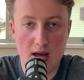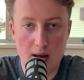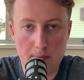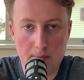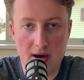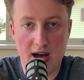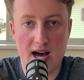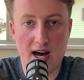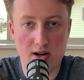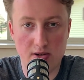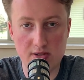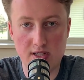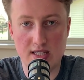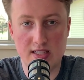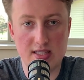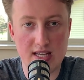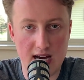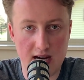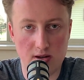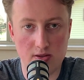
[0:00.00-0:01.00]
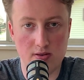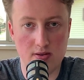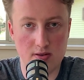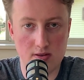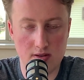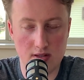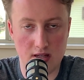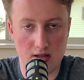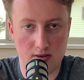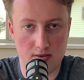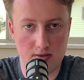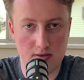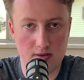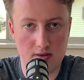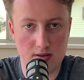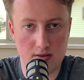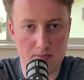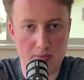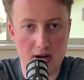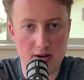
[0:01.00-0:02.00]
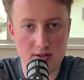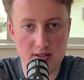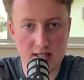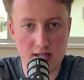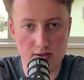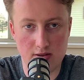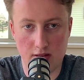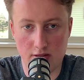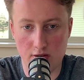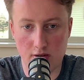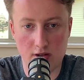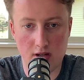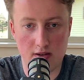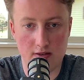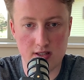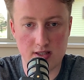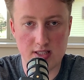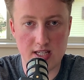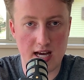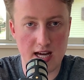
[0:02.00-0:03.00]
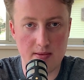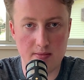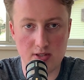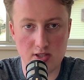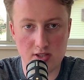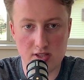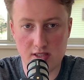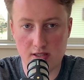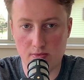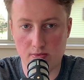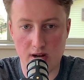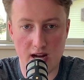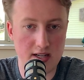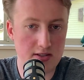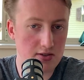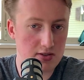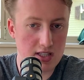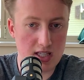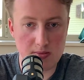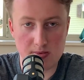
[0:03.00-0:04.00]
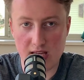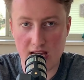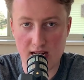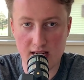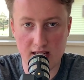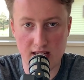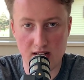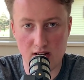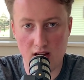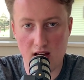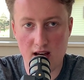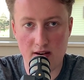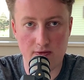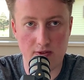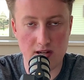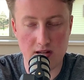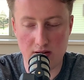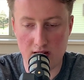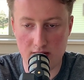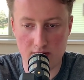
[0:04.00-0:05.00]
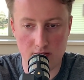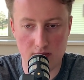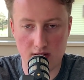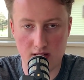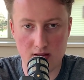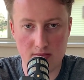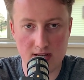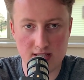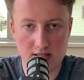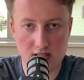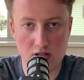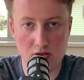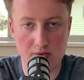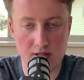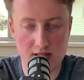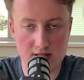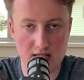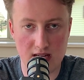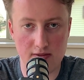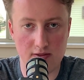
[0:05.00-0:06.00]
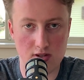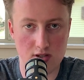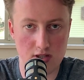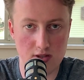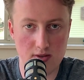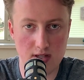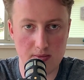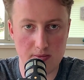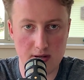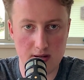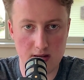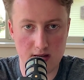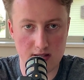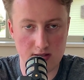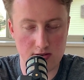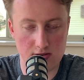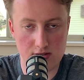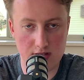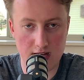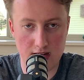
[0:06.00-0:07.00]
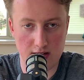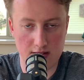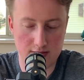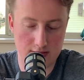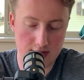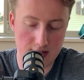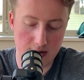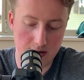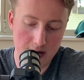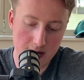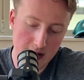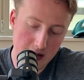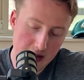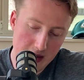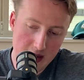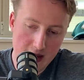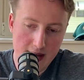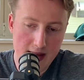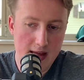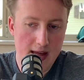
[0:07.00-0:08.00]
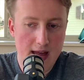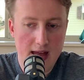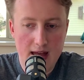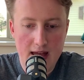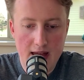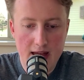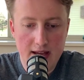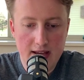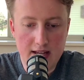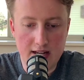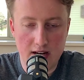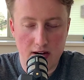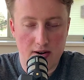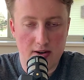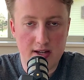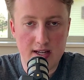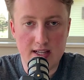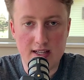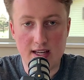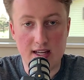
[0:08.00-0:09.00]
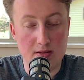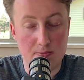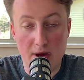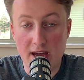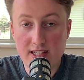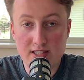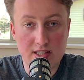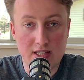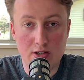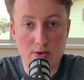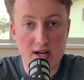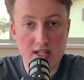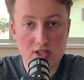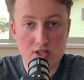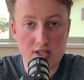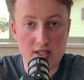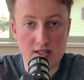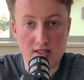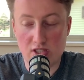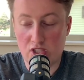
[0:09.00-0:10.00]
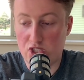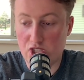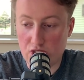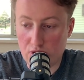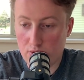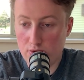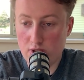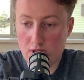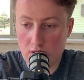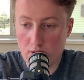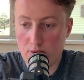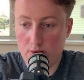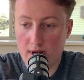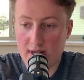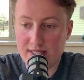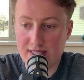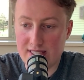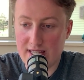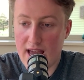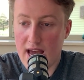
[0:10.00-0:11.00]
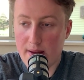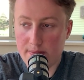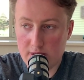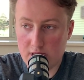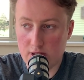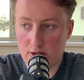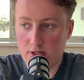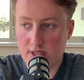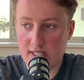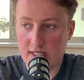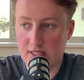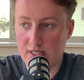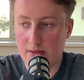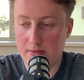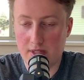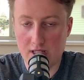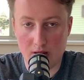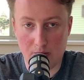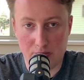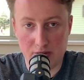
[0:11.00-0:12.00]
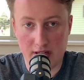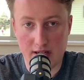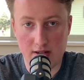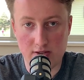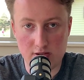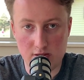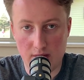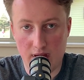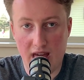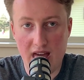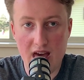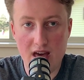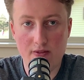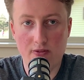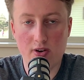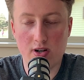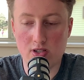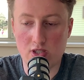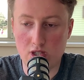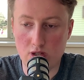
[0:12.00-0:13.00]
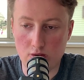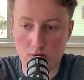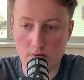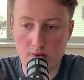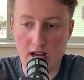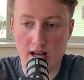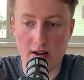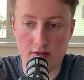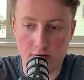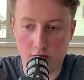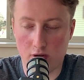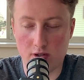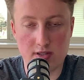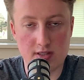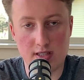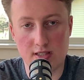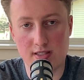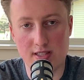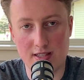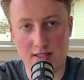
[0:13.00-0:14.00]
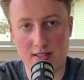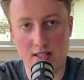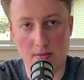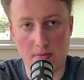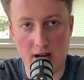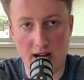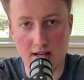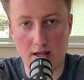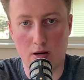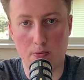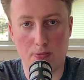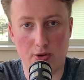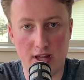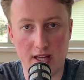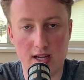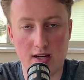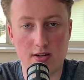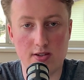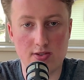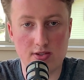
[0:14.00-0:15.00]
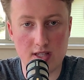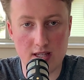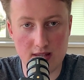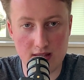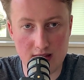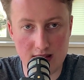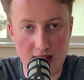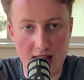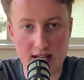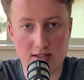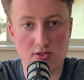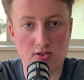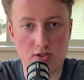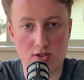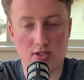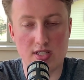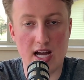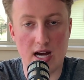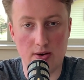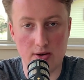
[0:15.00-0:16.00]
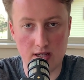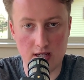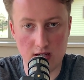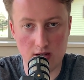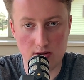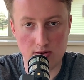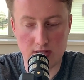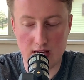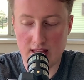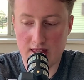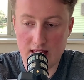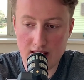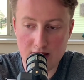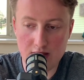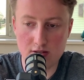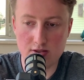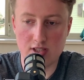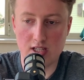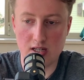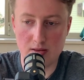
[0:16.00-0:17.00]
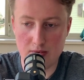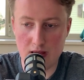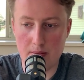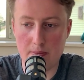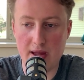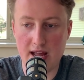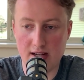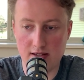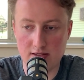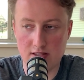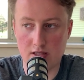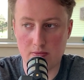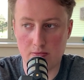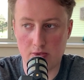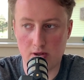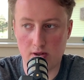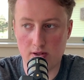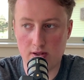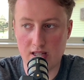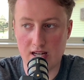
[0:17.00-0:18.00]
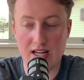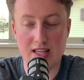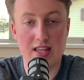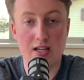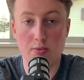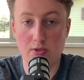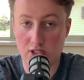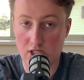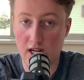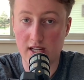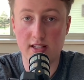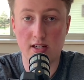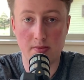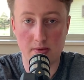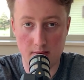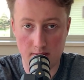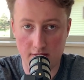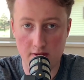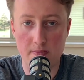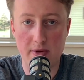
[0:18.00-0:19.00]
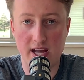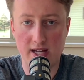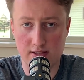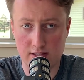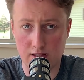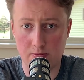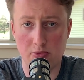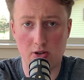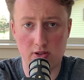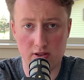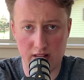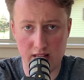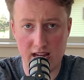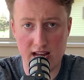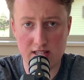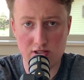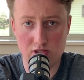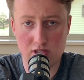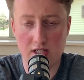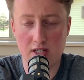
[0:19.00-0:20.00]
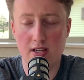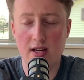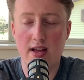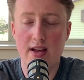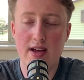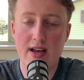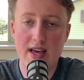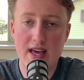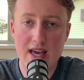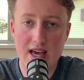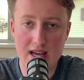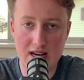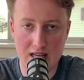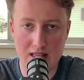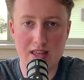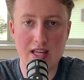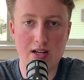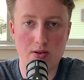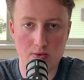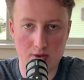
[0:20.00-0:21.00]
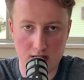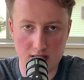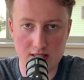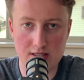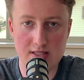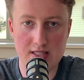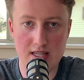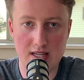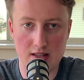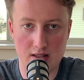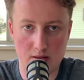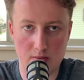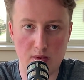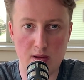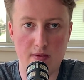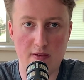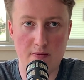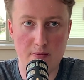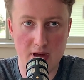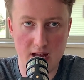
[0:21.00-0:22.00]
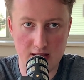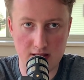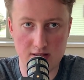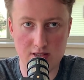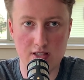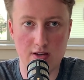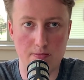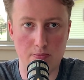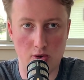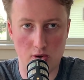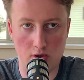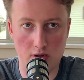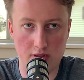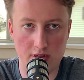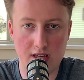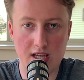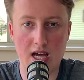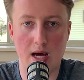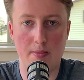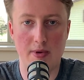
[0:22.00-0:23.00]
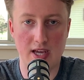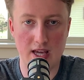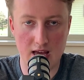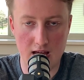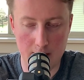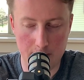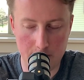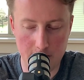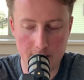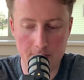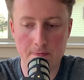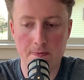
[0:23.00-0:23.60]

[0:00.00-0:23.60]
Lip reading: pound it down the throat all the time and just Rodgers keeps handing it off when you have one of the best QBs to ever do it under center. So, it begs the question, do you adapt your system to the players you have, or do you kind of force the system on your players and that's just how it goes? I think there's going to be a balance of both, and I think we saw a little bit of a balance of both last year, and I think we're going to see a little bit of a balance of both coming up